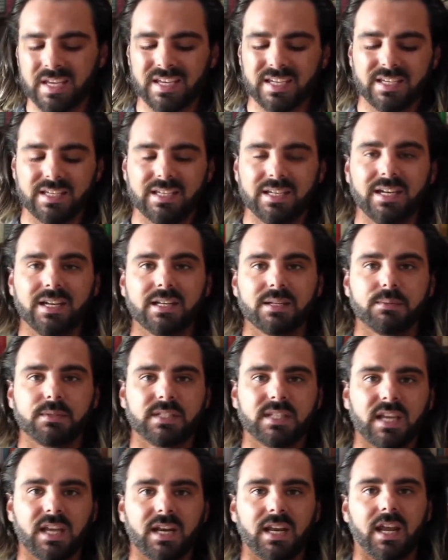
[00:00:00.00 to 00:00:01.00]
You need to
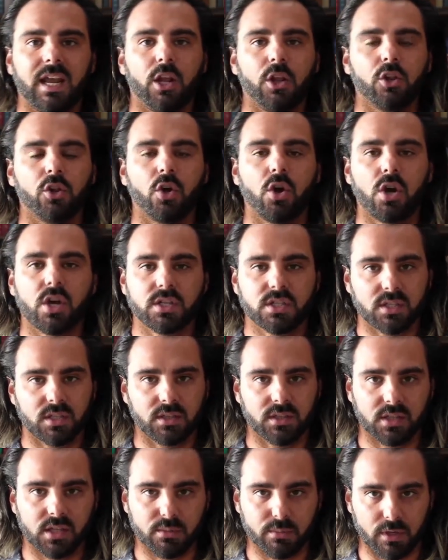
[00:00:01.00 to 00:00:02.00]
set a loss
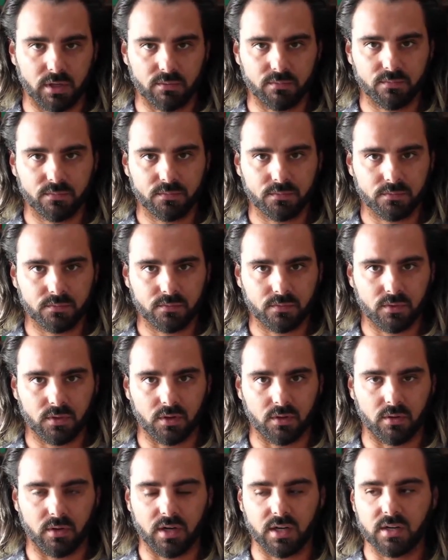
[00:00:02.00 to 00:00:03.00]
limit.
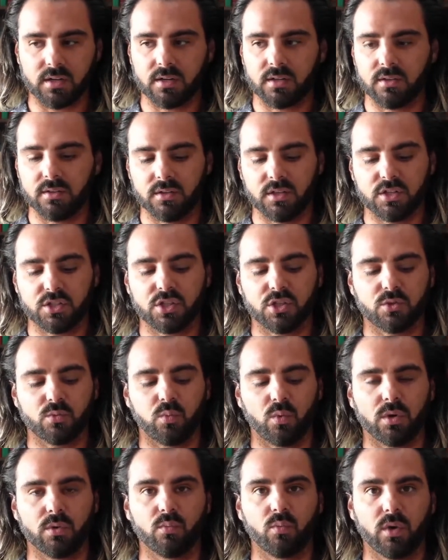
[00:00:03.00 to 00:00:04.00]
All right, this is
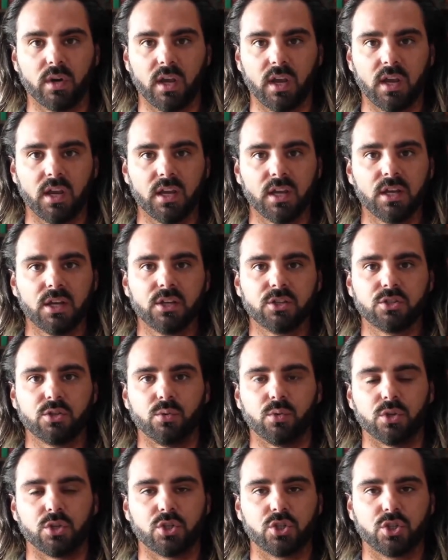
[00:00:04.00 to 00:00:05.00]
one way
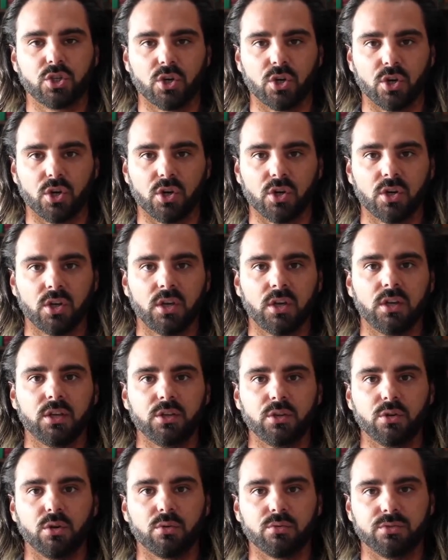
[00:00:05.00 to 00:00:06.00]
to ensure
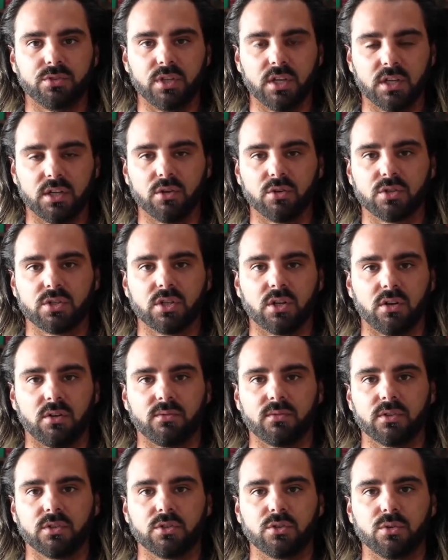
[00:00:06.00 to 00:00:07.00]
you don't dig
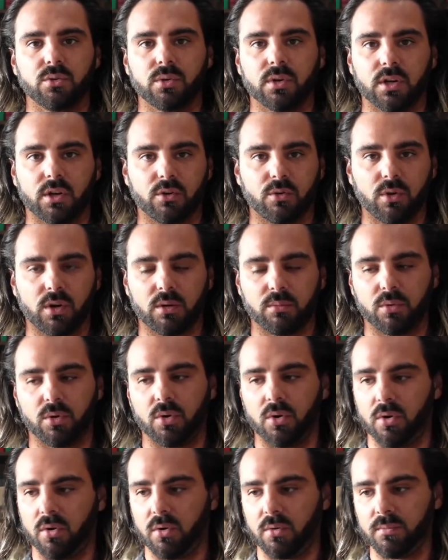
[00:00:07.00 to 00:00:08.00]
yourself into an incredible
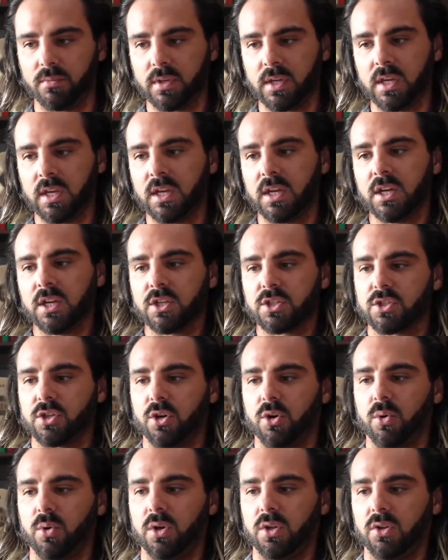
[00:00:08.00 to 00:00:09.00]
hole.
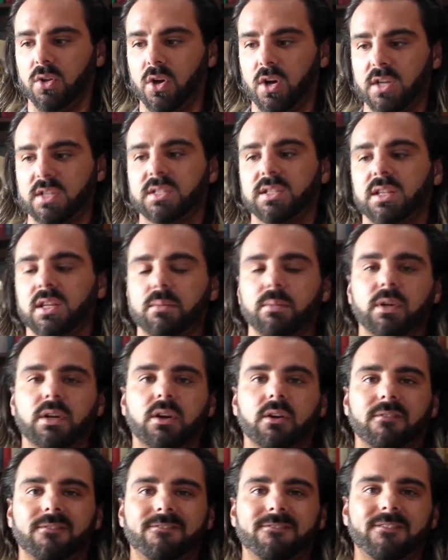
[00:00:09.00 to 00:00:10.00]
So a loss limit
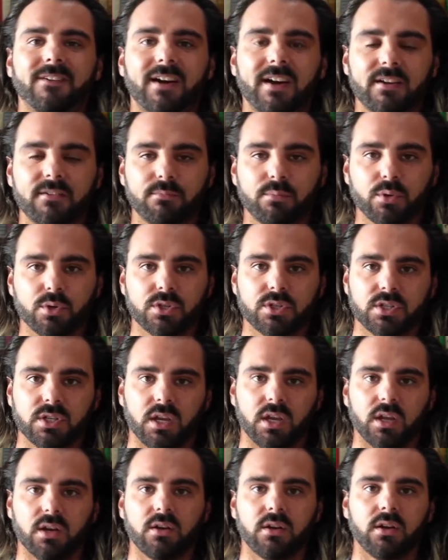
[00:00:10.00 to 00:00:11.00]
of
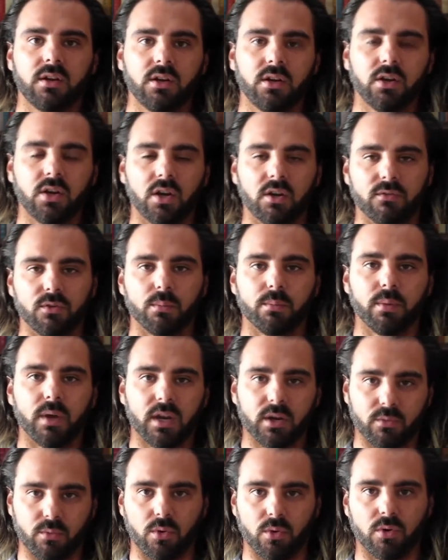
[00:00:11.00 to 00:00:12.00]
5% of your
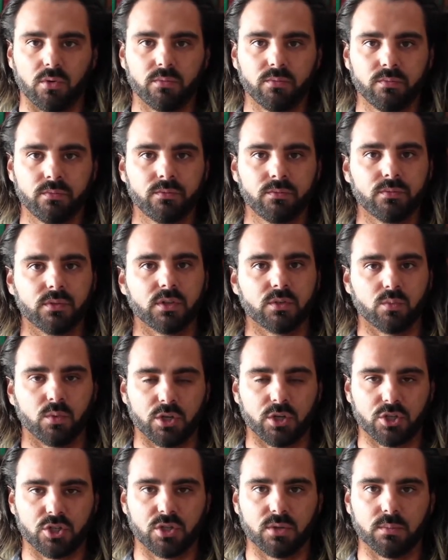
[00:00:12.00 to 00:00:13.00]
bankroll is what
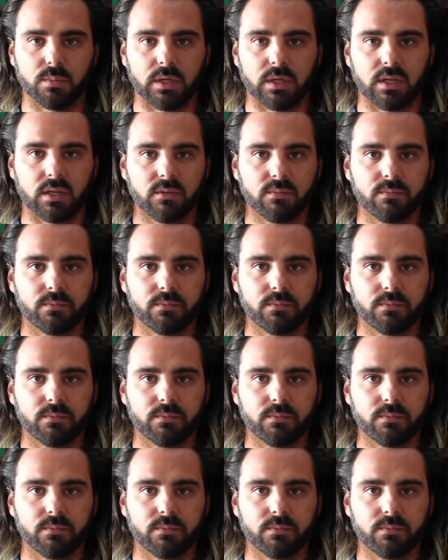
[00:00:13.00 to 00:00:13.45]
it should be.